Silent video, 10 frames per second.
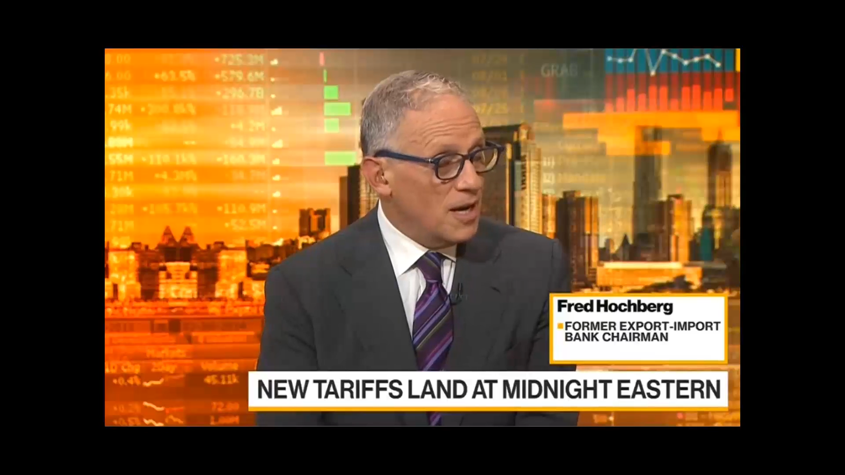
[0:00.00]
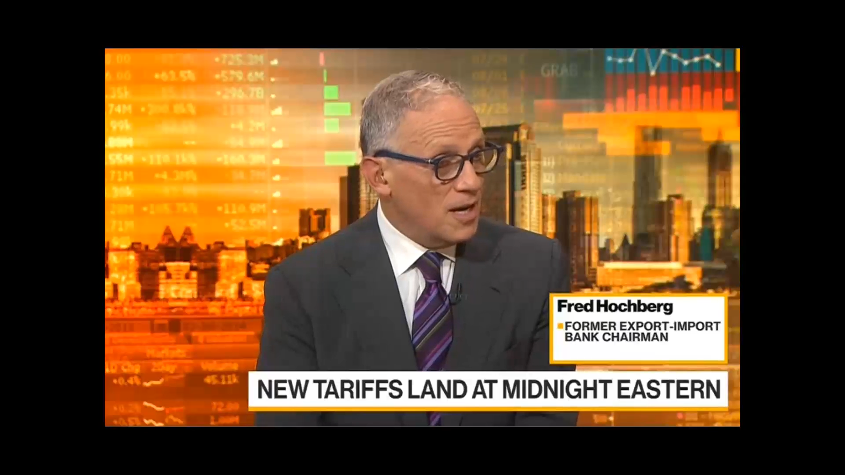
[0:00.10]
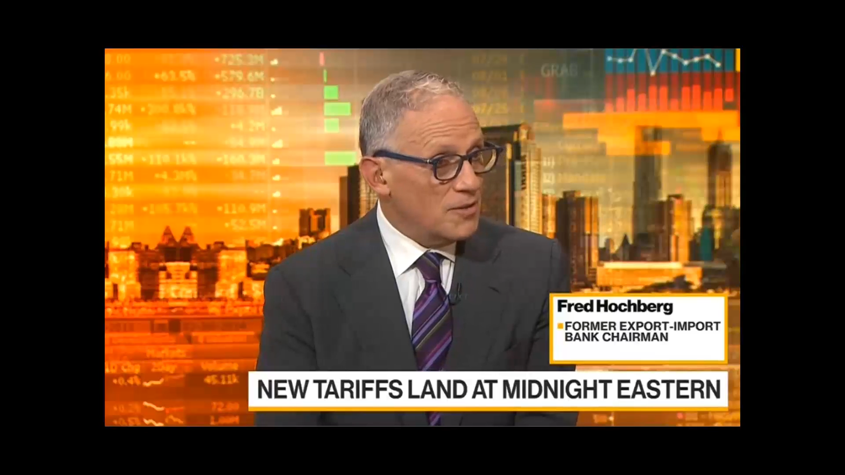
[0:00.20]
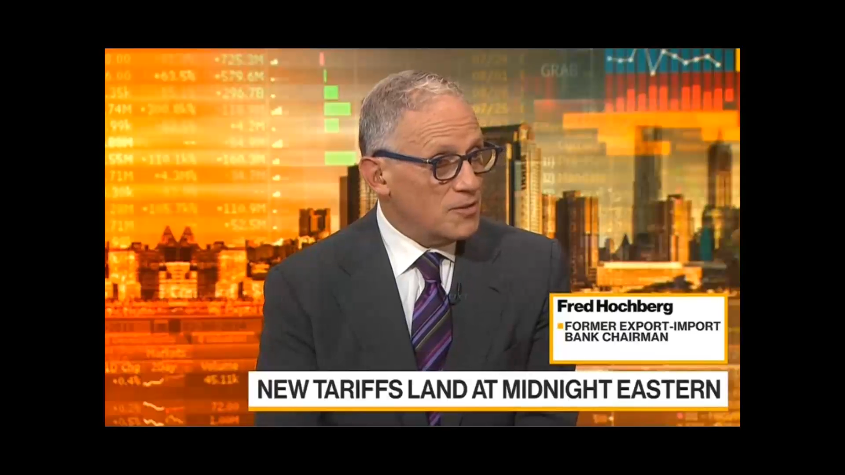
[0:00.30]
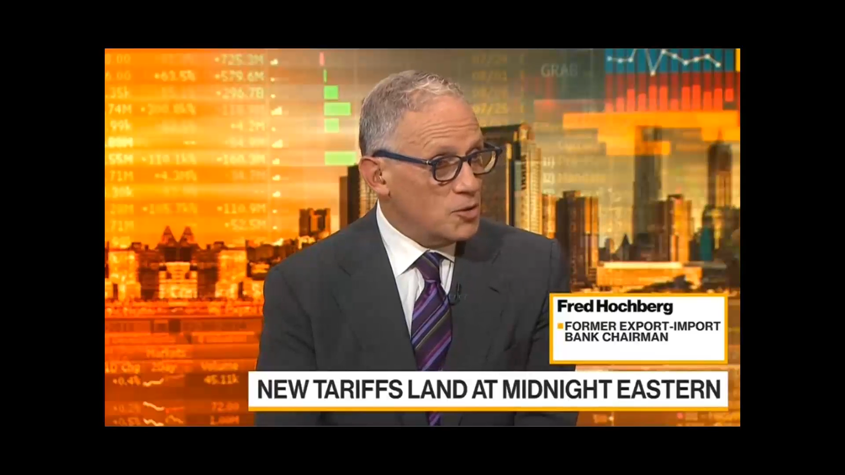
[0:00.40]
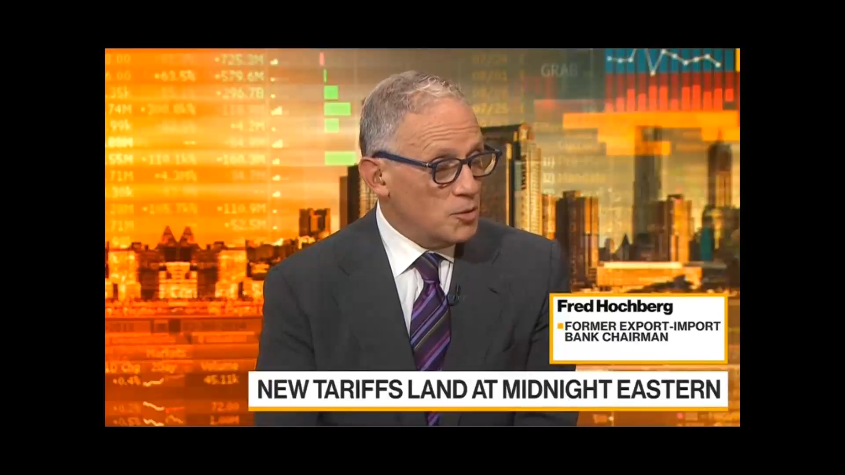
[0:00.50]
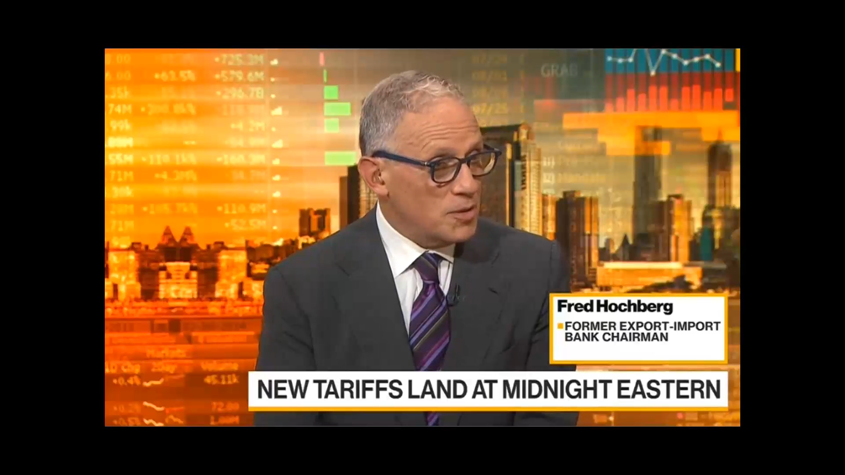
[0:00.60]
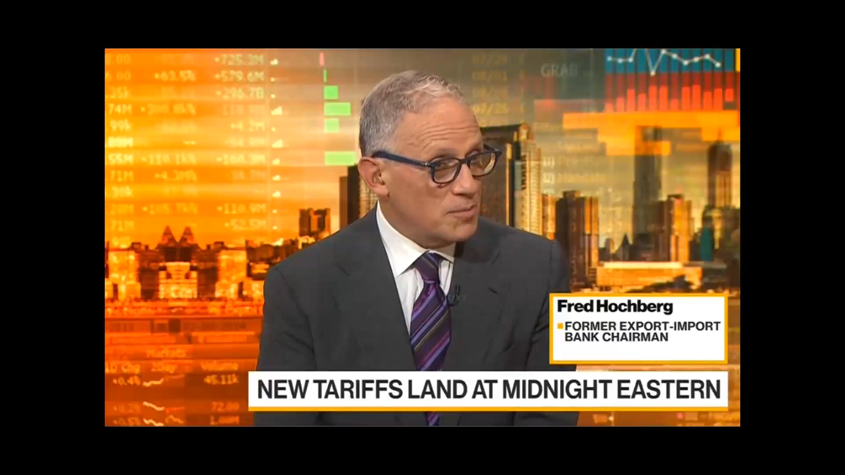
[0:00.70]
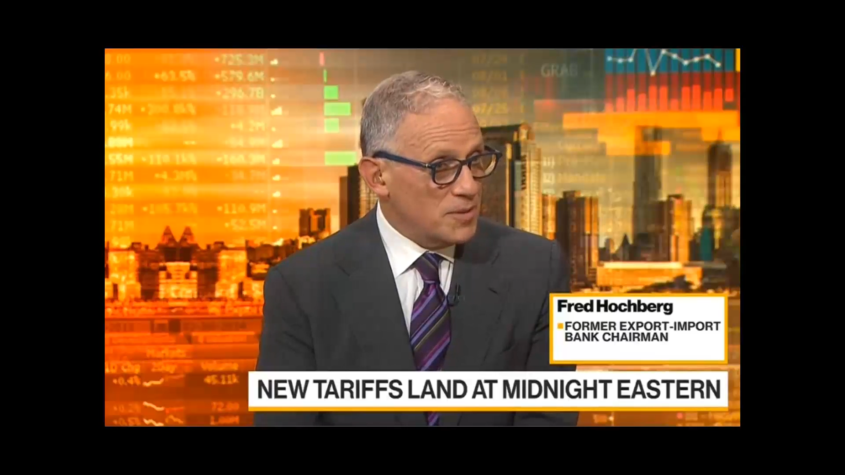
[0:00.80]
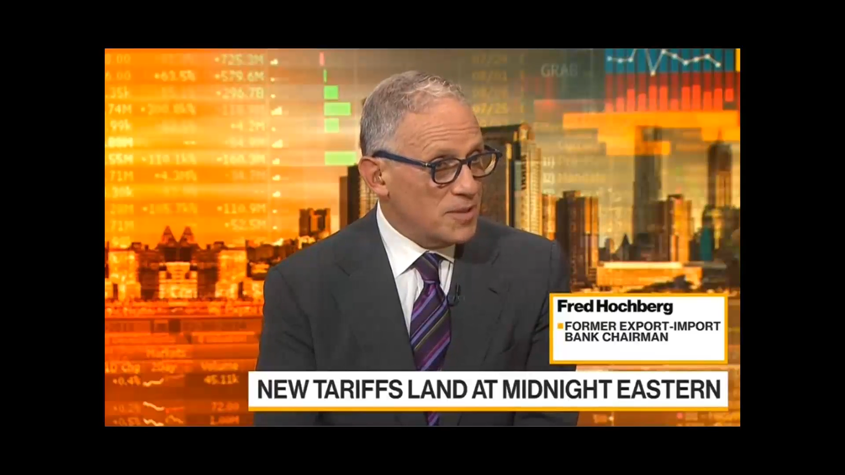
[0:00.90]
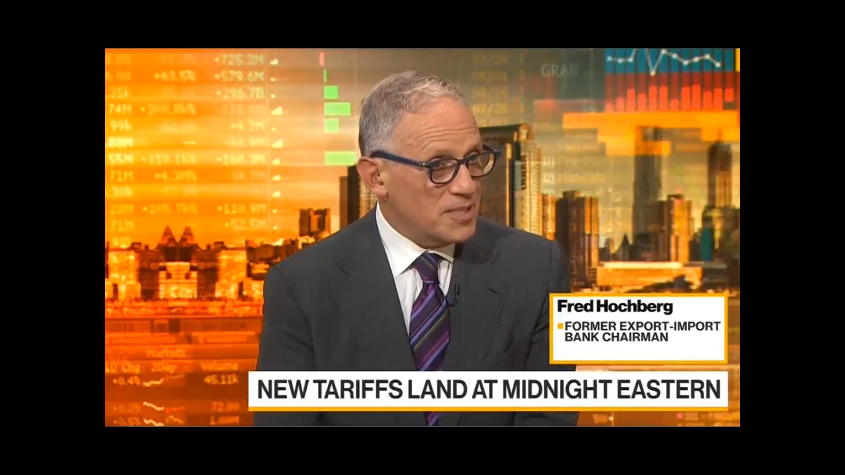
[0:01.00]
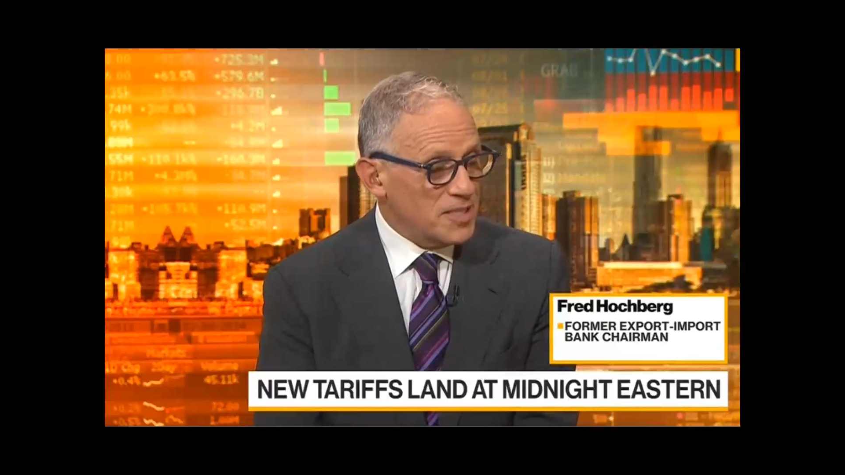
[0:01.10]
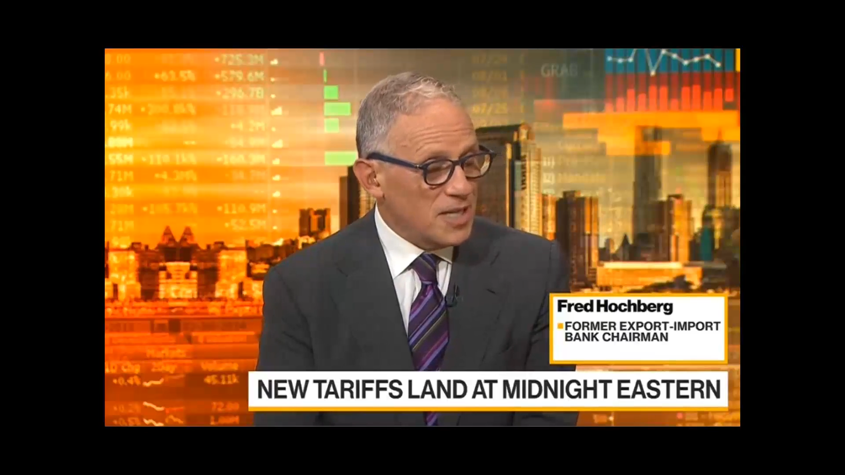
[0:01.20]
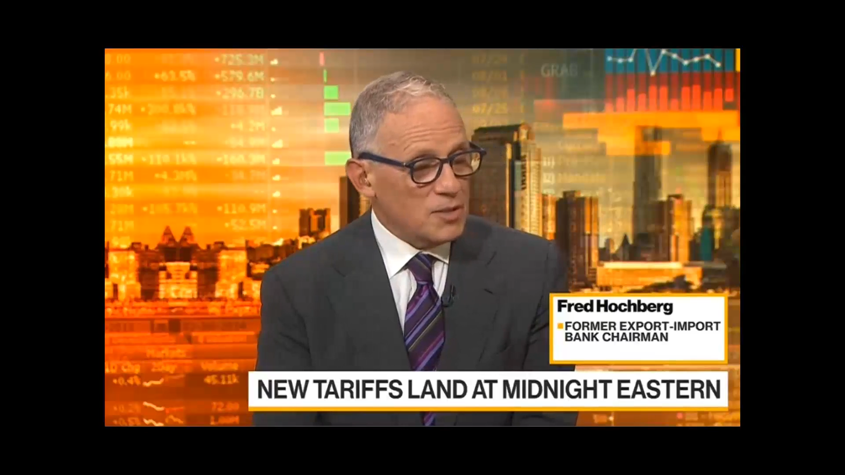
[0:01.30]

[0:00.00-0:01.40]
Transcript: on the $200 billion.